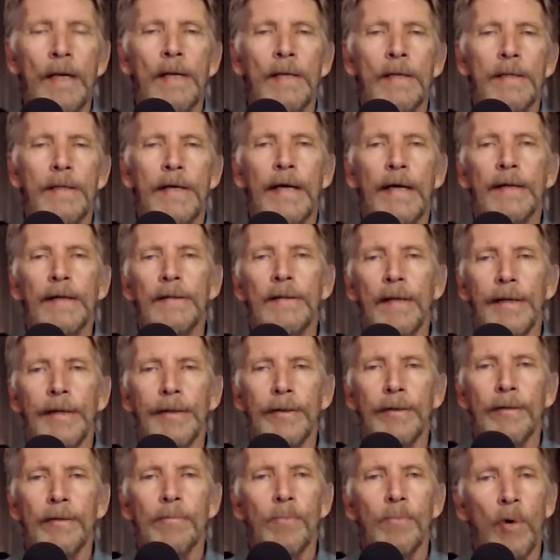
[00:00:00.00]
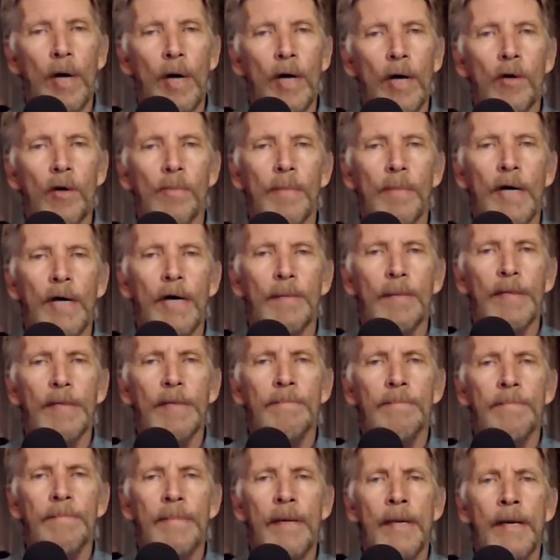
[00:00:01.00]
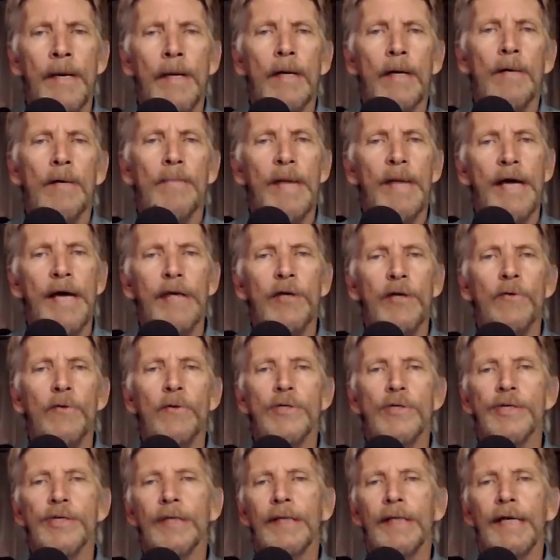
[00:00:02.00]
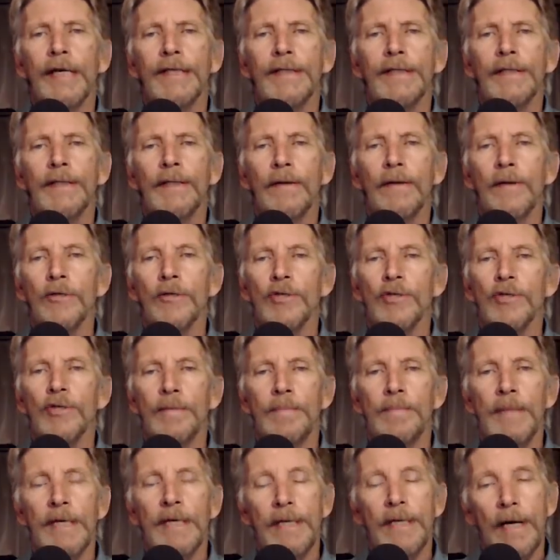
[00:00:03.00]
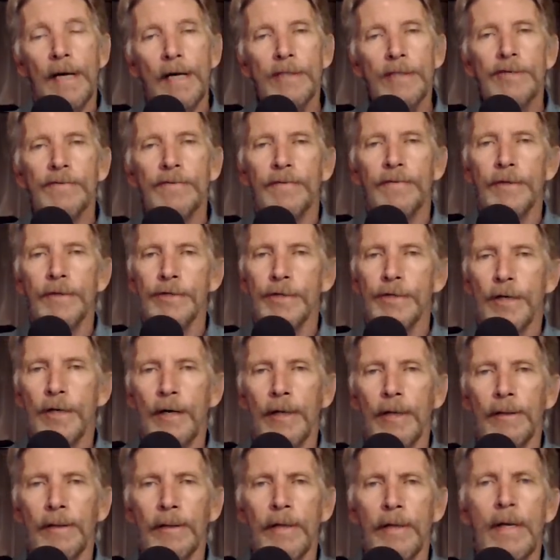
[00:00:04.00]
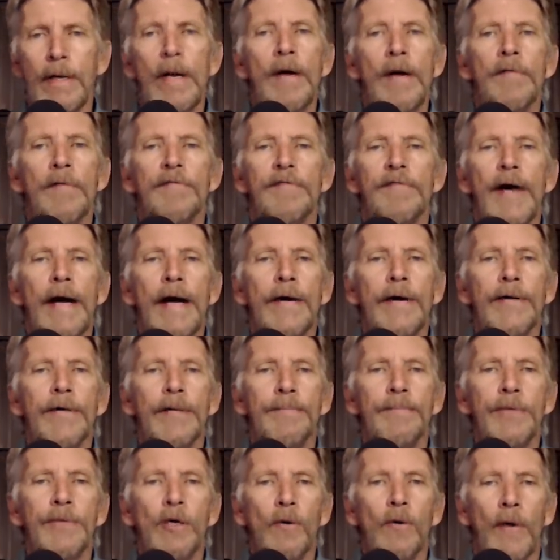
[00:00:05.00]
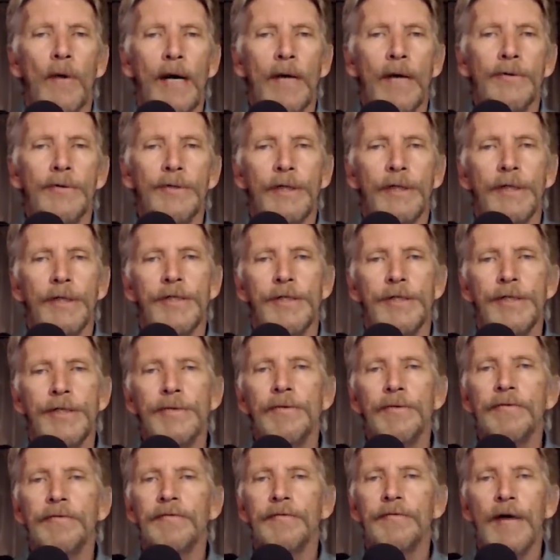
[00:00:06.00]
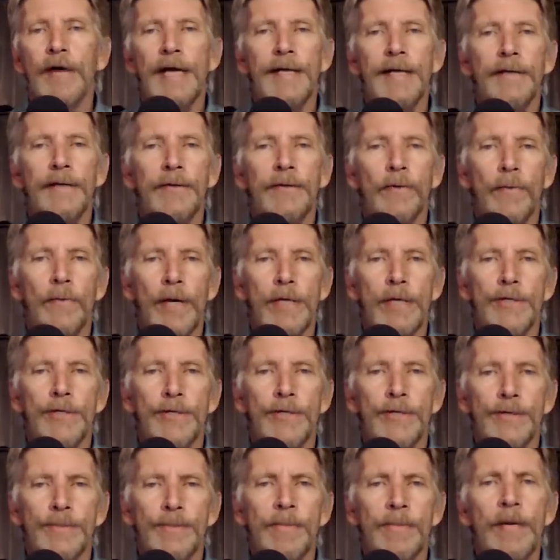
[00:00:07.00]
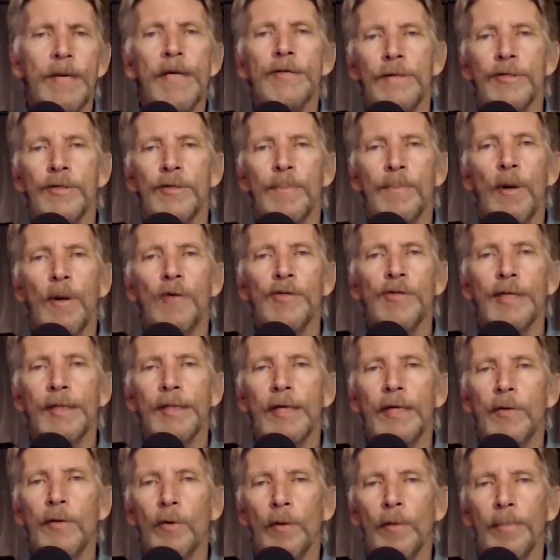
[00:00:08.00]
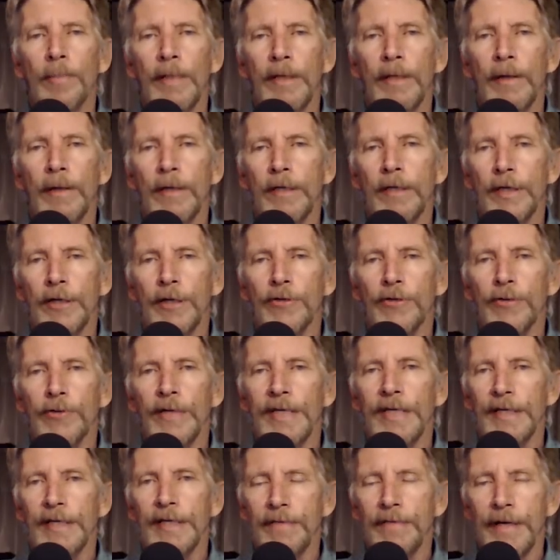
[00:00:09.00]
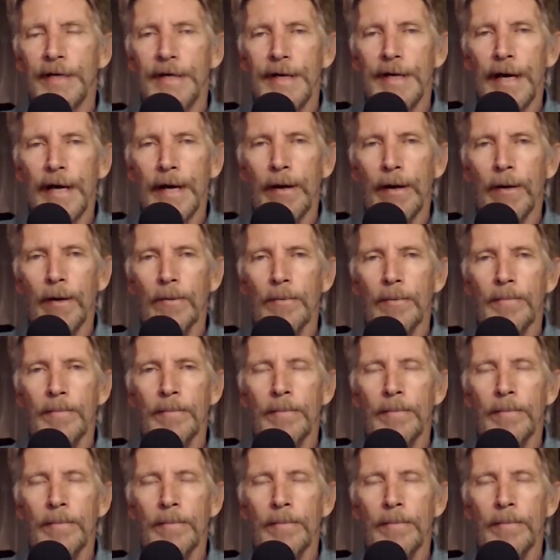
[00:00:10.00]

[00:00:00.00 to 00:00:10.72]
The headliner, Barack Obama, a man who was elected largely because of his color, fired up the crowd to continue fighting the racism supposedly crippling our country even now.